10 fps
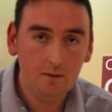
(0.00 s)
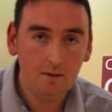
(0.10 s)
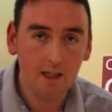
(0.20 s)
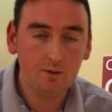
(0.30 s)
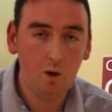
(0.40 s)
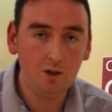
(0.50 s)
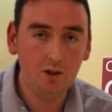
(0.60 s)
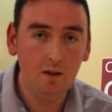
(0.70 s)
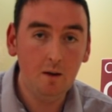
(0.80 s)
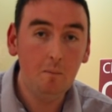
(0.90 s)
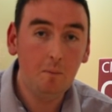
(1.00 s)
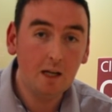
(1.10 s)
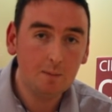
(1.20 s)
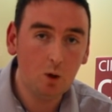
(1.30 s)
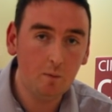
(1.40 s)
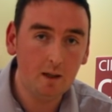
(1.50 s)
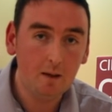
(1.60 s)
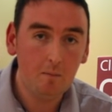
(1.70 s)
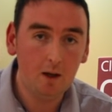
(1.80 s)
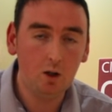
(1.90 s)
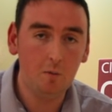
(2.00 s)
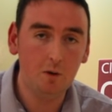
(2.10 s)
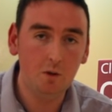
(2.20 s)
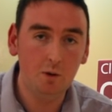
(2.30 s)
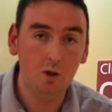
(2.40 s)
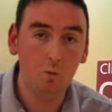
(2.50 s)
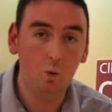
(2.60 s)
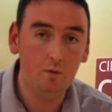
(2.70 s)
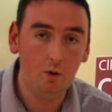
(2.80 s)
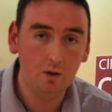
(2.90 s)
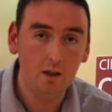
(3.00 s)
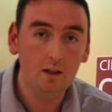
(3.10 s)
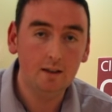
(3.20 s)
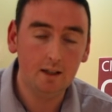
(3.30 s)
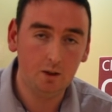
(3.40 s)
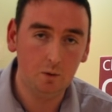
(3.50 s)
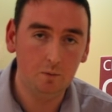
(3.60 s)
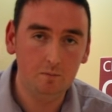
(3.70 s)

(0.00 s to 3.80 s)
Thanks for watching. Please support me, my Cubbard, with your #1 vote. Thank you.